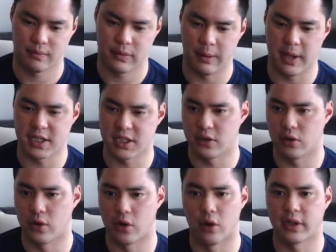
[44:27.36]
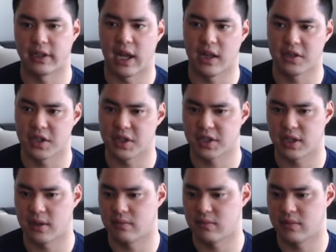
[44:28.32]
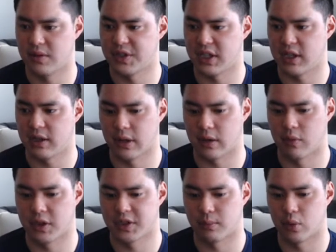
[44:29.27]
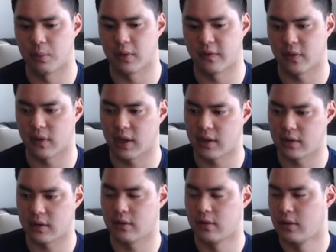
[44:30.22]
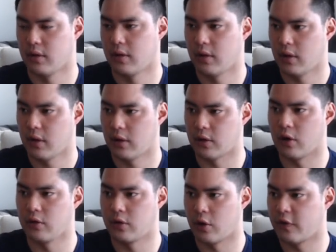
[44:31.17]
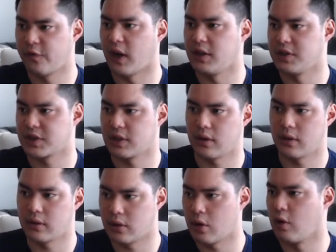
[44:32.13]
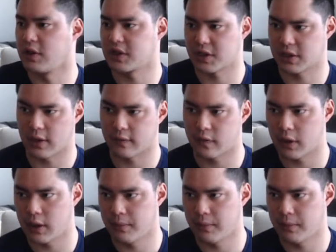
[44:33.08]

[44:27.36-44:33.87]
they basically do their own analysis and to see like what's appropriate for like their funds holdings and stuff, right?